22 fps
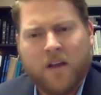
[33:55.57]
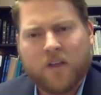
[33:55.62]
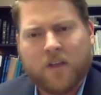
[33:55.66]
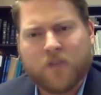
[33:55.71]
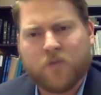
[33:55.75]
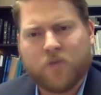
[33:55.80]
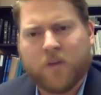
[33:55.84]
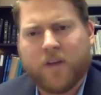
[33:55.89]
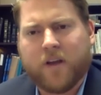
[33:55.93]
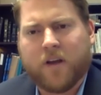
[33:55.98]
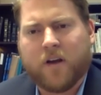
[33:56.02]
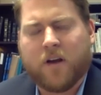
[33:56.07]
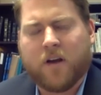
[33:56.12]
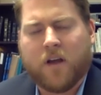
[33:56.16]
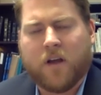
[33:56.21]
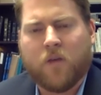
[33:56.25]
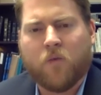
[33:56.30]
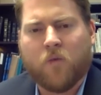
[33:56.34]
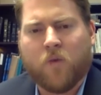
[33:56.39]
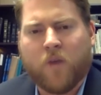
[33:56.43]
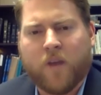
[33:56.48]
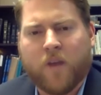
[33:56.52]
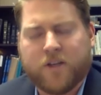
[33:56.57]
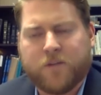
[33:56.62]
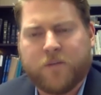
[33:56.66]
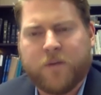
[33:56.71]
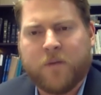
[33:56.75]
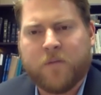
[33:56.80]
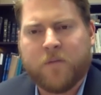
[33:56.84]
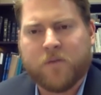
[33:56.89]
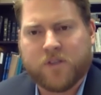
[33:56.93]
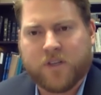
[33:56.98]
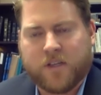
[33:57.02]
It's really going to enrich
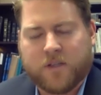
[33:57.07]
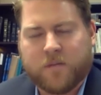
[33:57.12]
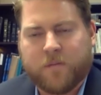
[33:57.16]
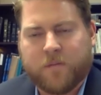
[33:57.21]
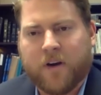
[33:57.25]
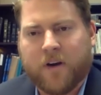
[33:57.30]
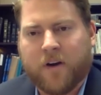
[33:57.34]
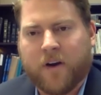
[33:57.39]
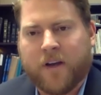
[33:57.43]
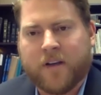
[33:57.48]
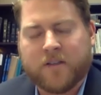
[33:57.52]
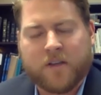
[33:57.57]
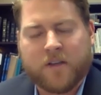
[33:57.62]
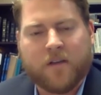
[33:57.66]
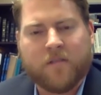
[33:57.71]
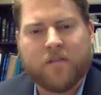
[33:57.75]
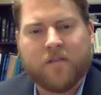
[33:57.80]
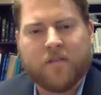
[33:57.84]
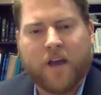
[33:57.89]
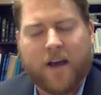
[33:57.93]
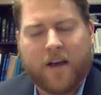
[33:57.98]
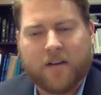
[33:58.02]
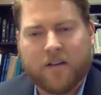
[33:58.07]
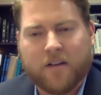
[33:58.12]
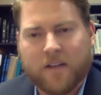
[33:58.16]
people's experience of that.